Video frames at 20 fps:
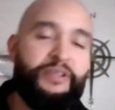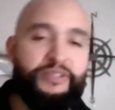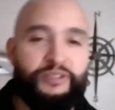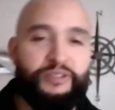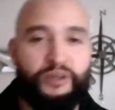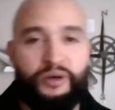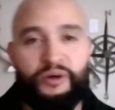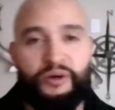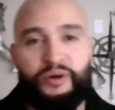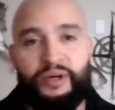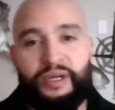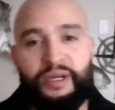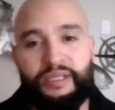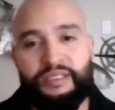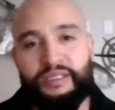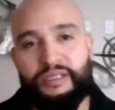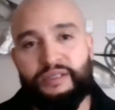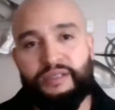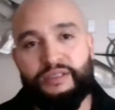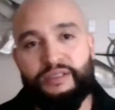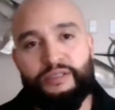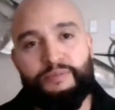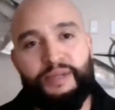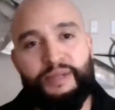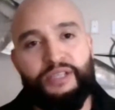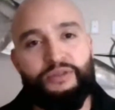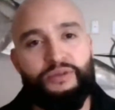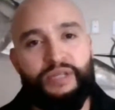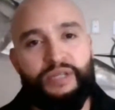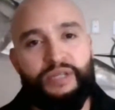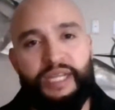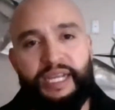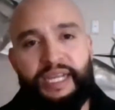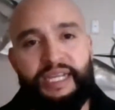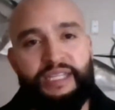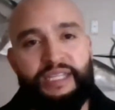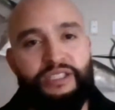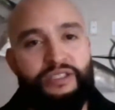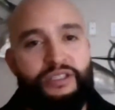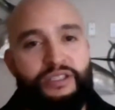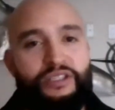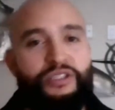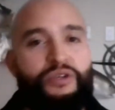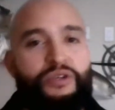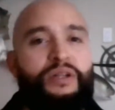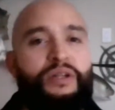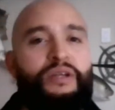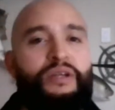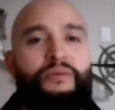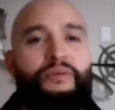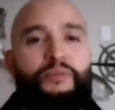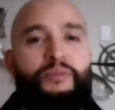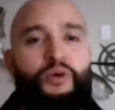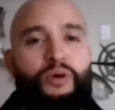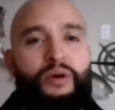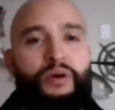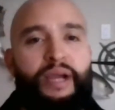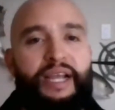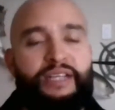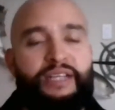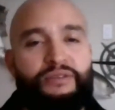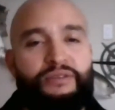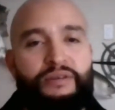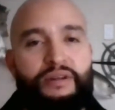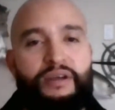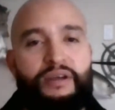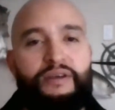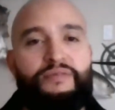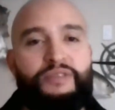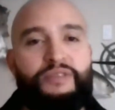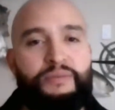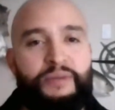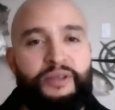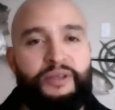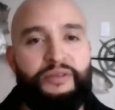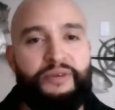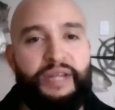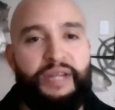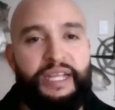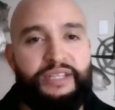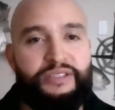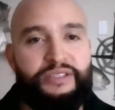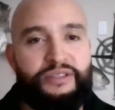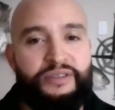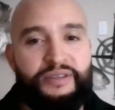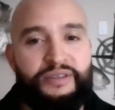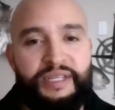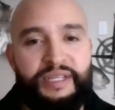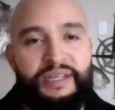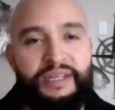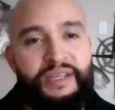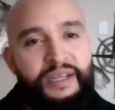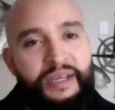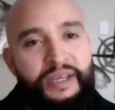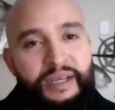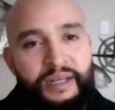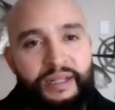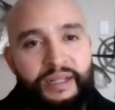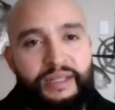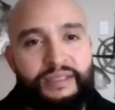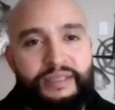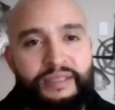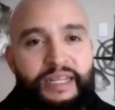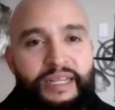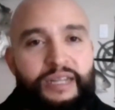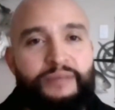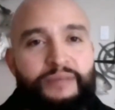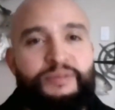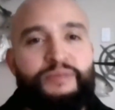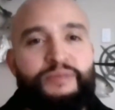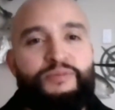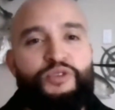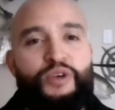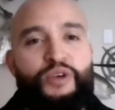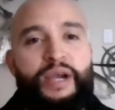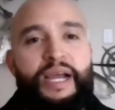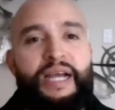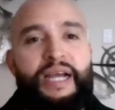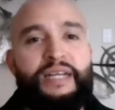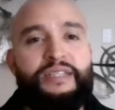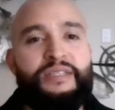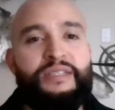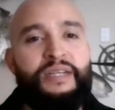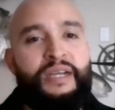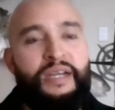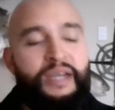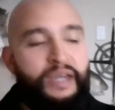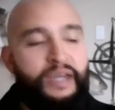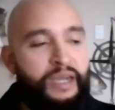So it's a special day just to show a little more extra love to Mother Nature, and let's clean up some trash.